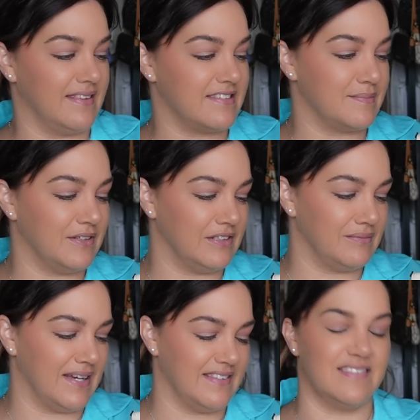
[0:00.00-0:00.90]
The smaller
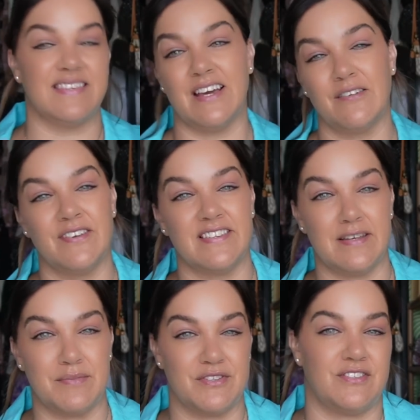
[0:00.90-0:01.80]
ones, they're
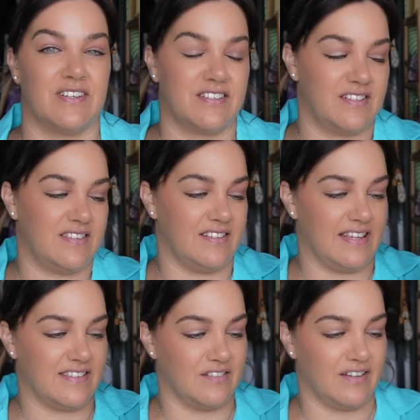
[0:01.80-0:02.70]
obviously more structured, so
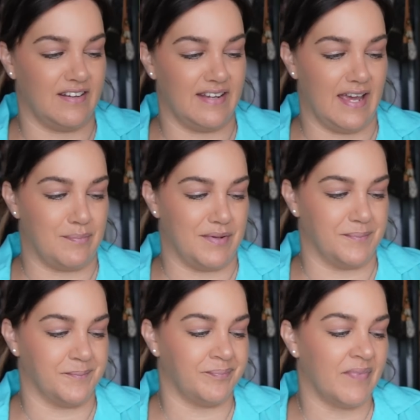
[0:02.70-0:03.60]
that's not going to
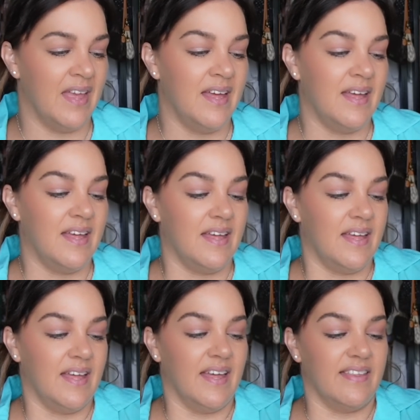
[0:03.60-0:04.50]
happen.
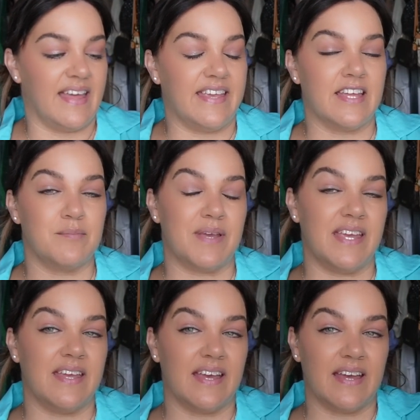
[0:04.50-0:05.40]
They can
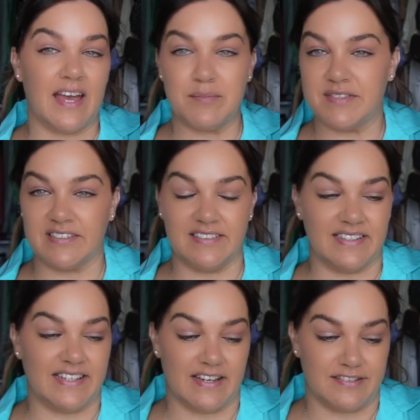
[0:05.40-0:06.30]
be
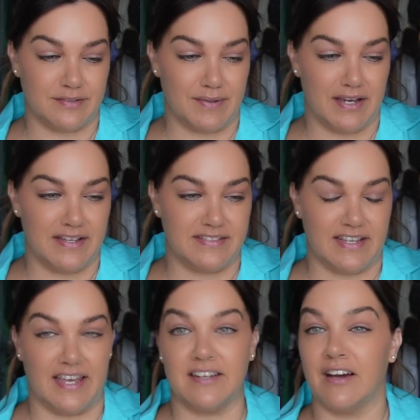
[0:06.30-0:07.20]
absolutely customized,
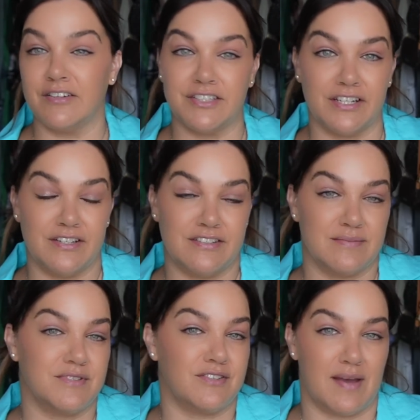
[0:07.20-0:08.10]
and I'll show you
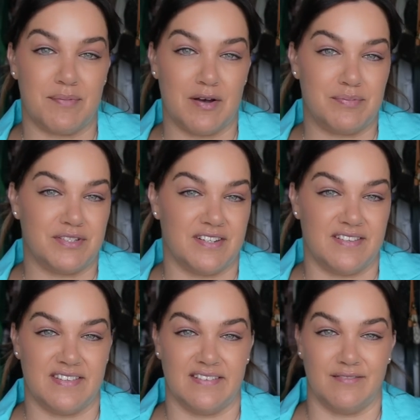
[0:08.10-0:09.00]
some strap
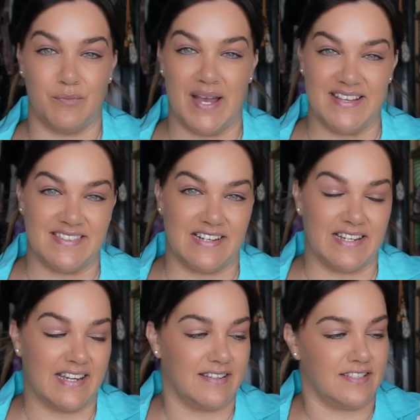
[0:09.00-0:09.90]
options and ways that
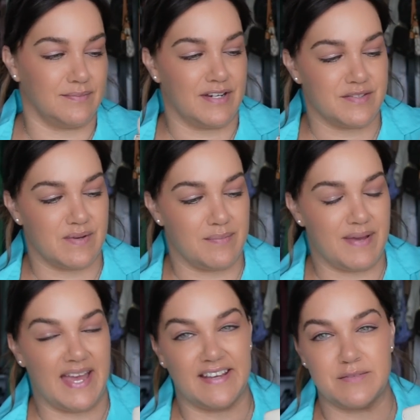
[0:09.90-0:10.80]
I customize my
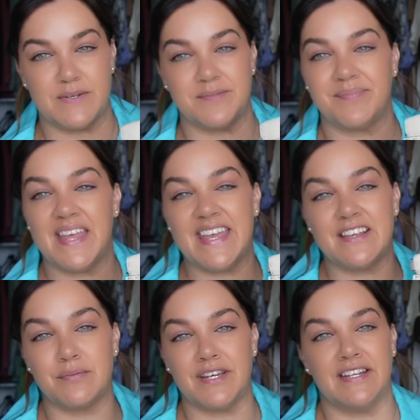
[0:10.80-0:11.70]
bags, but
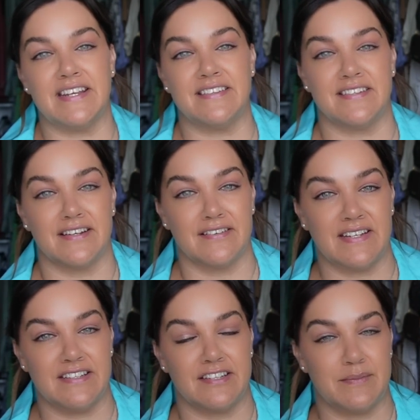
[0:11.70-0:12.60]
here's what you need to know
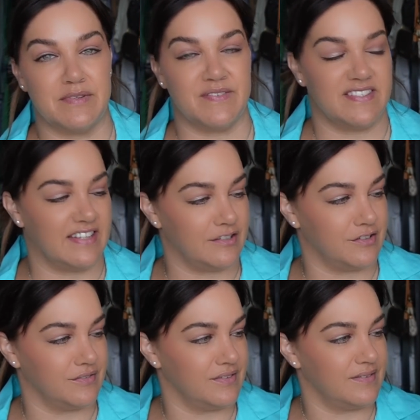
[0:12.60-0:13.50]
in terms of
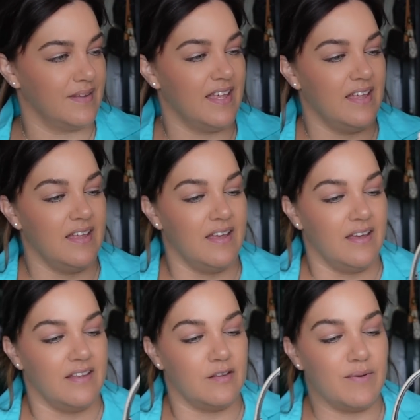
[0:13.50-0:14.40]
essentials.
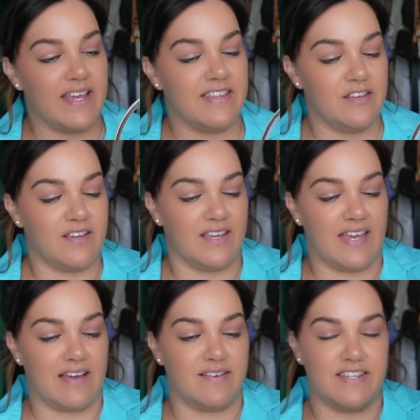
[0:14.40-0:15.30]
The way that you can
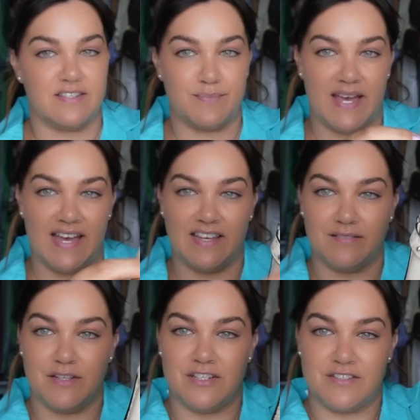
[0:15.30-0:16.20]
carry this bag,
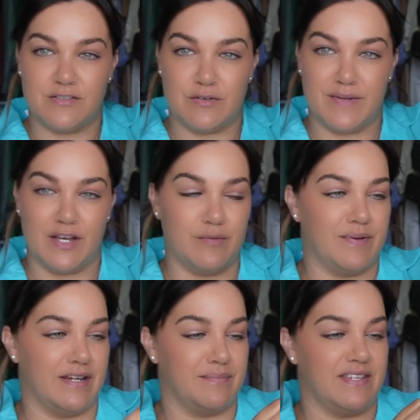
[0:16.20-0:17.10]
you just saw me
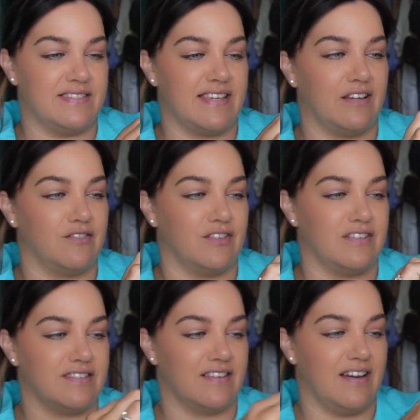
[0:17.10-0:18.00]
open up these sangles on
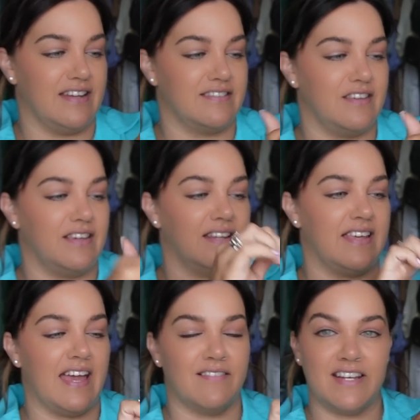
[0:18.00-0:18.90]
the side, so you can
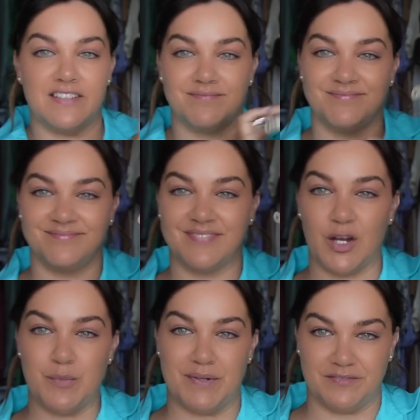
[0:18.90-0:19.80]
carry it
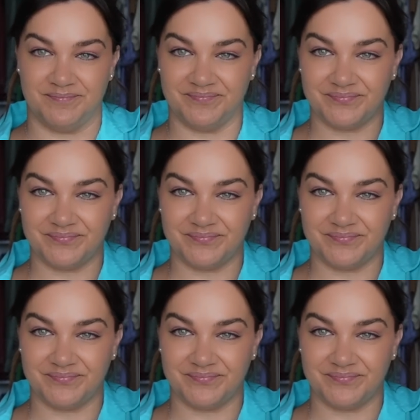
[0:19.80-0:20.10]
open.